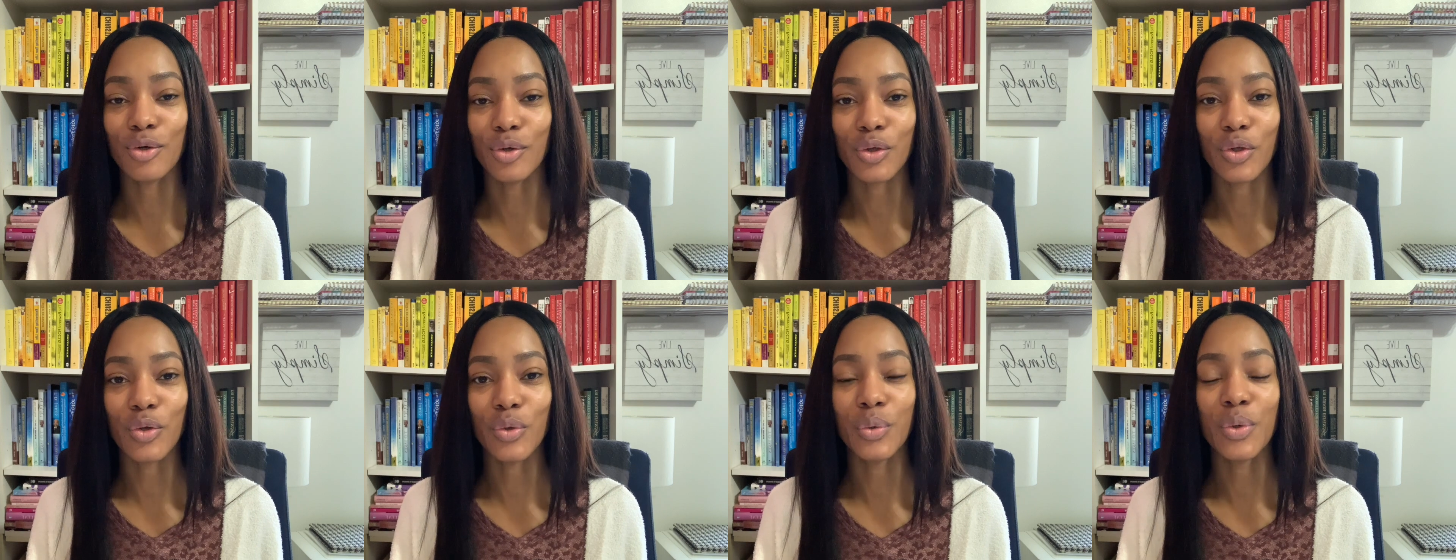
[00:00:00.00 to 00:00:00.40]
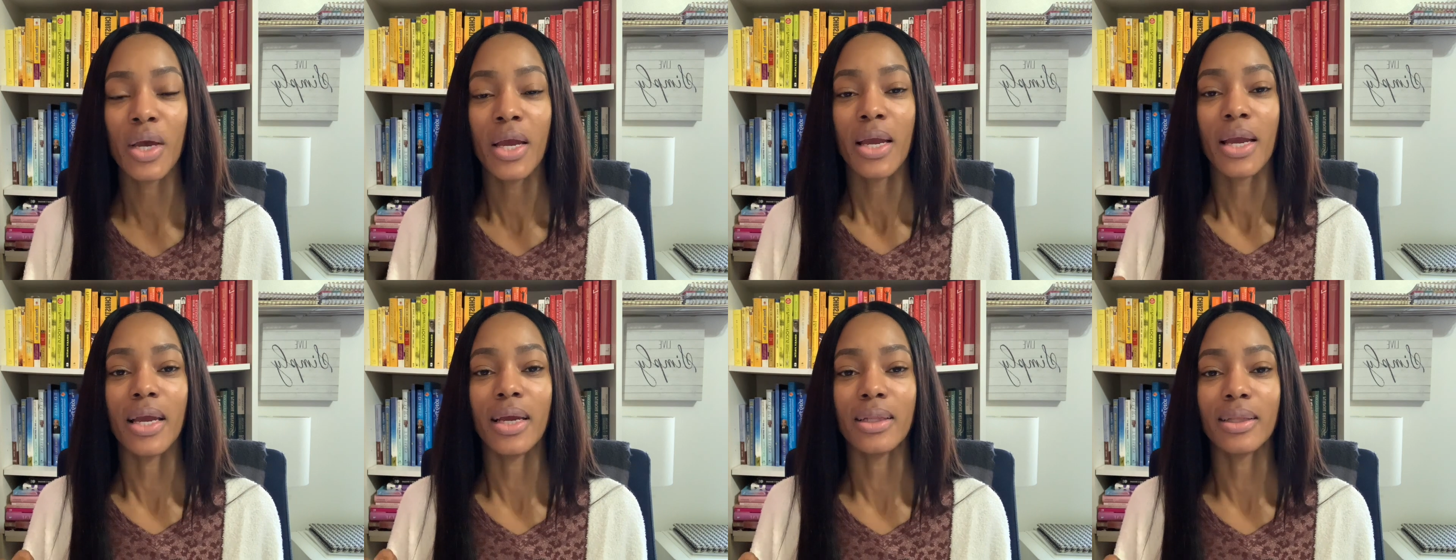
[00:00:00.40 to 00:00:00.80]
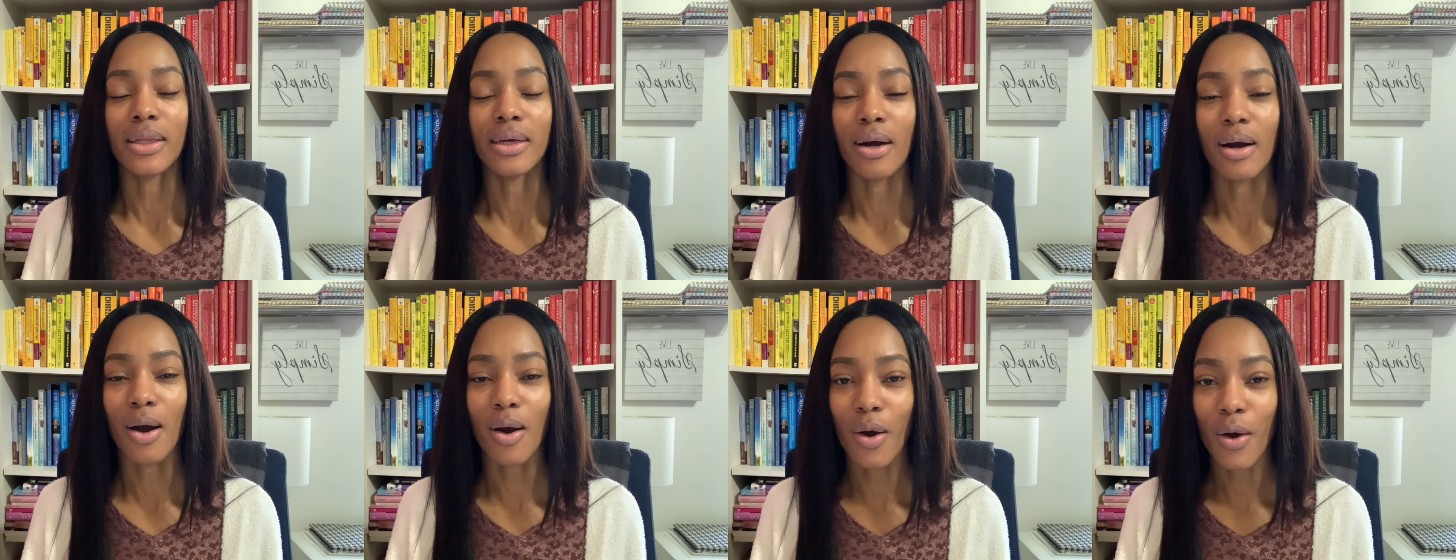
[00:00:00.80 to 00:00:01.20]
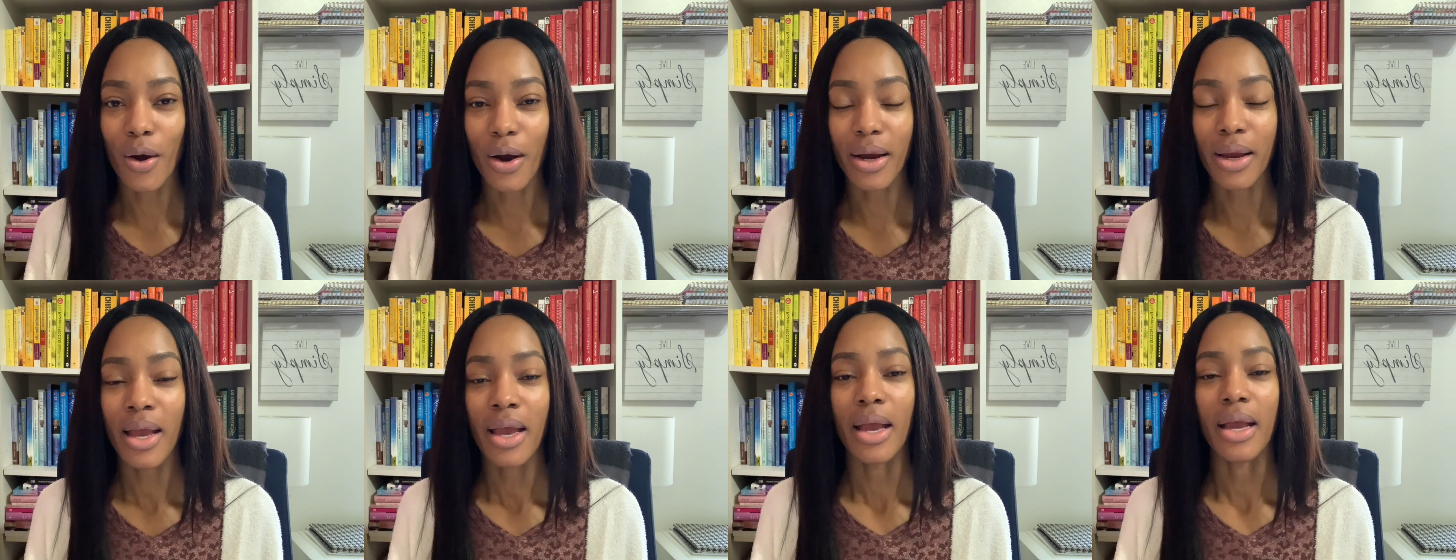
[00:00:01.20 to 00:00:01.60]
you in the
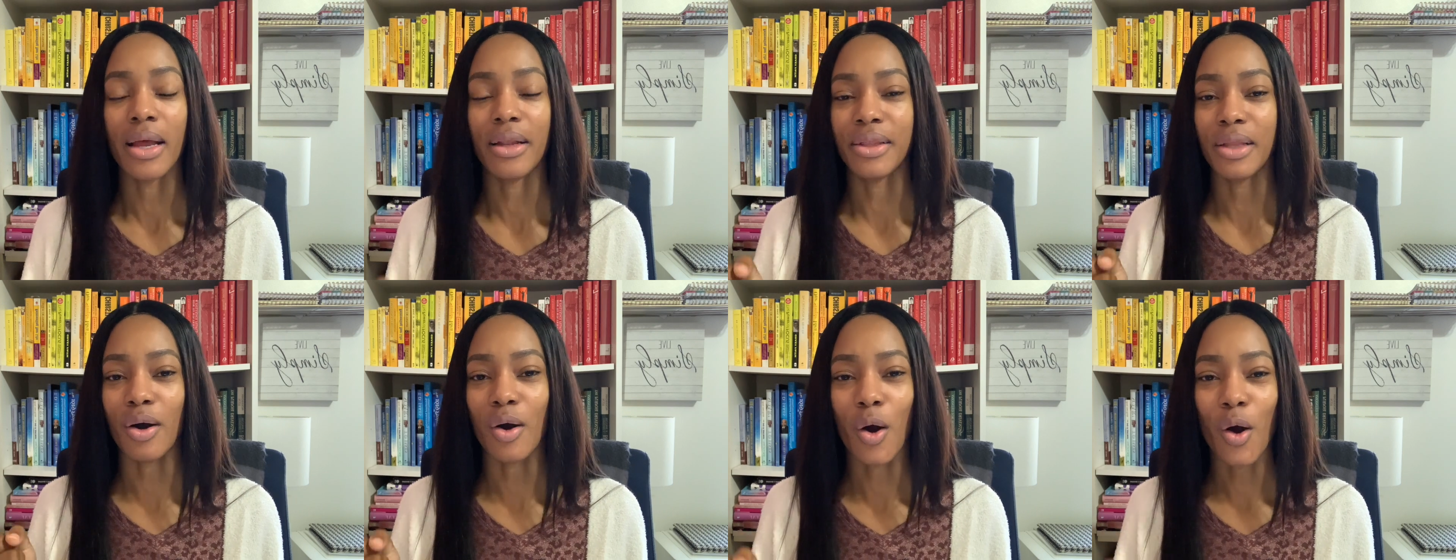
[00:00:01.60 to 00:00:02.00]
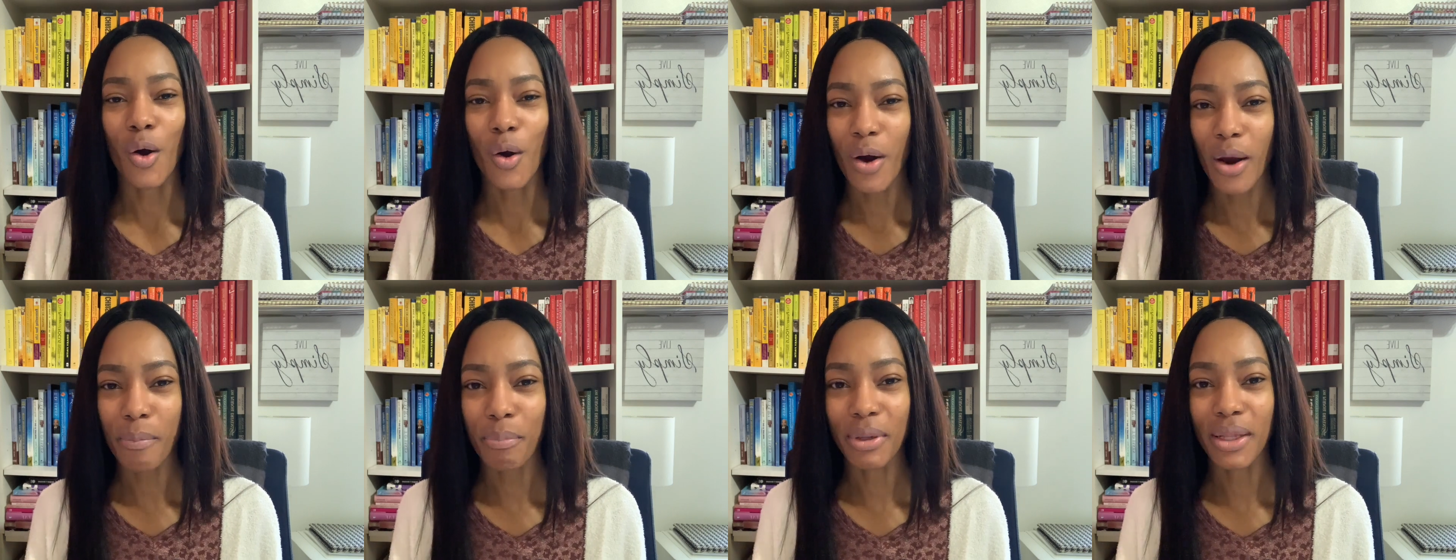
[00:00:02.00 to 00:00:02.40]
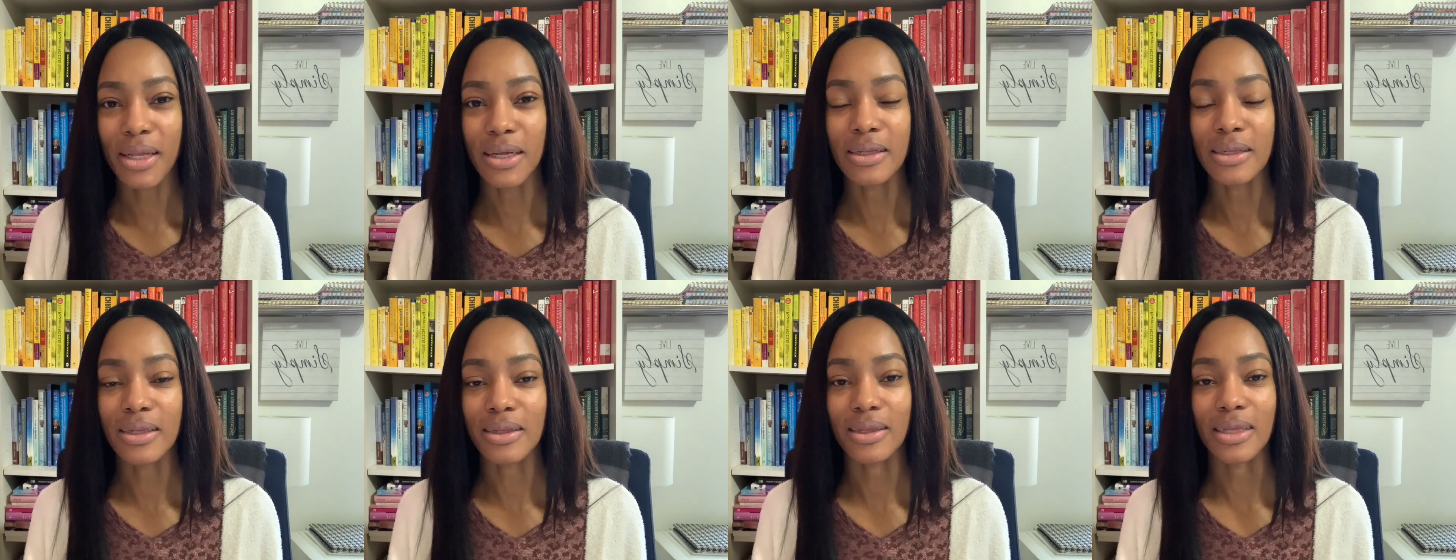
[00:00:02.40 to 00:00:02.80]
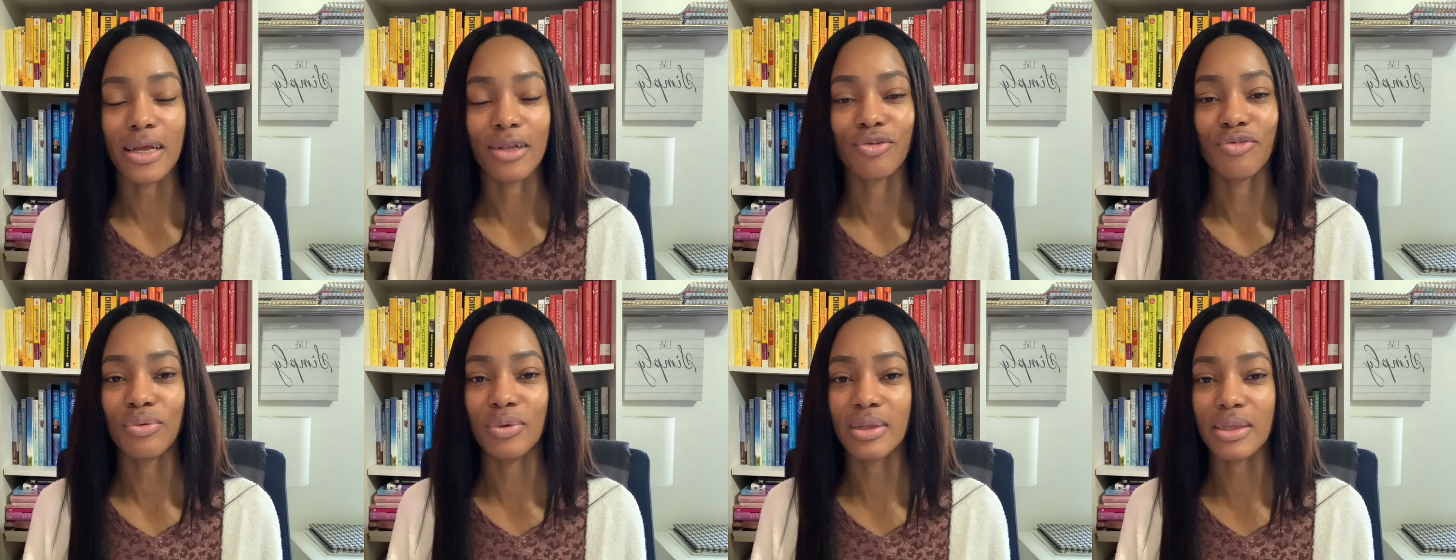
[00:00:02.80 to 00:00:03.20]
heart, in the hard places
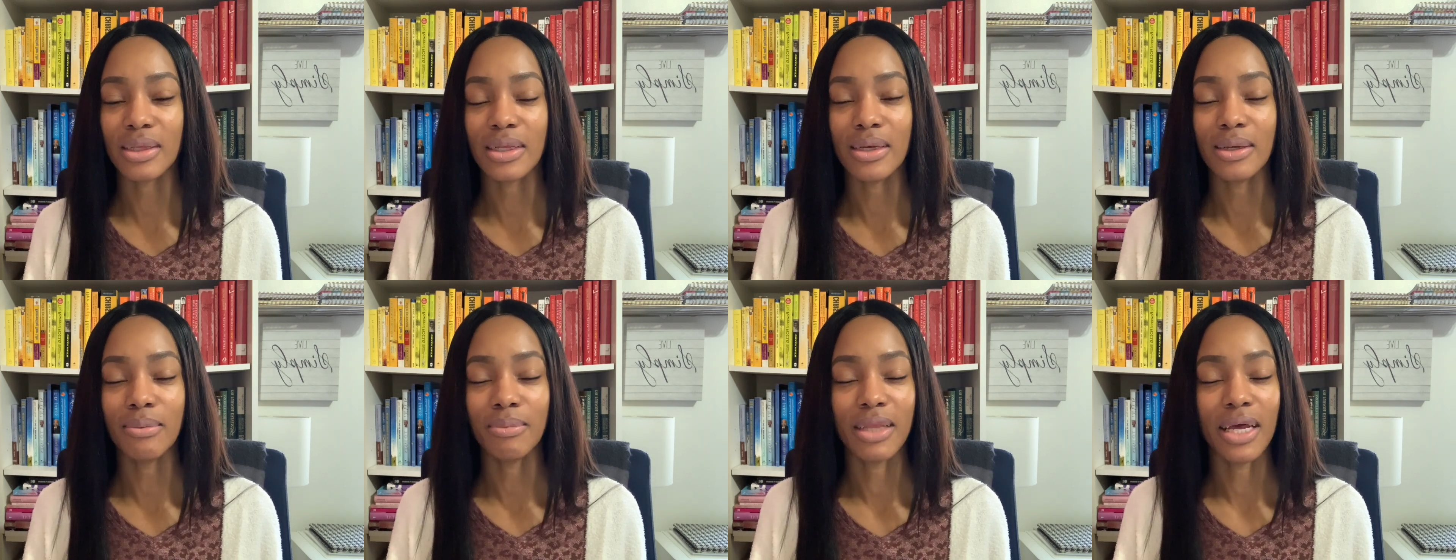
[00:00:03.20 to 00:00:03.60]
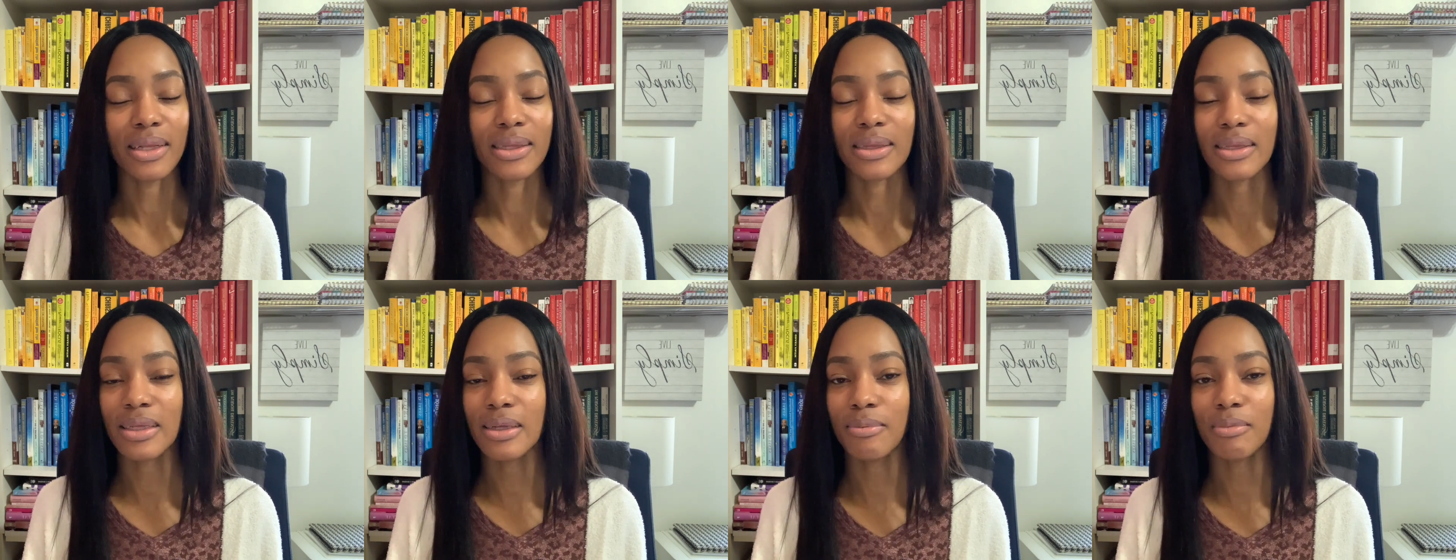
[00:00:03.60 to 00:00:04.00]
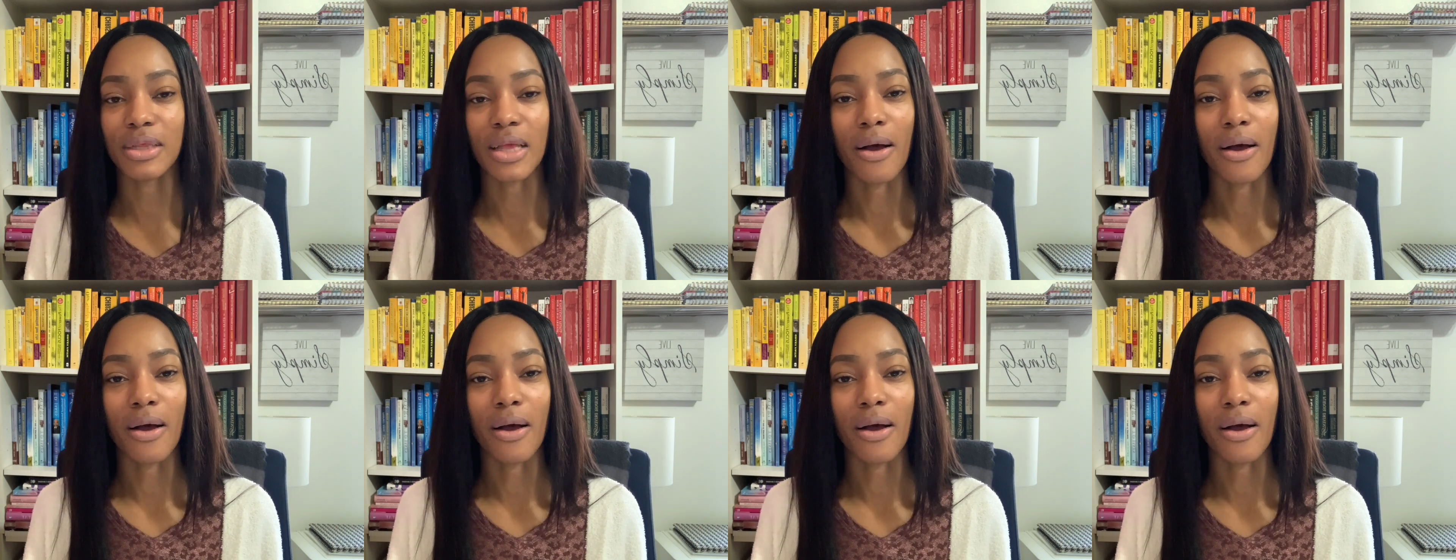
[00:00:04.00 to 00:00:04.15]
that you seem that seems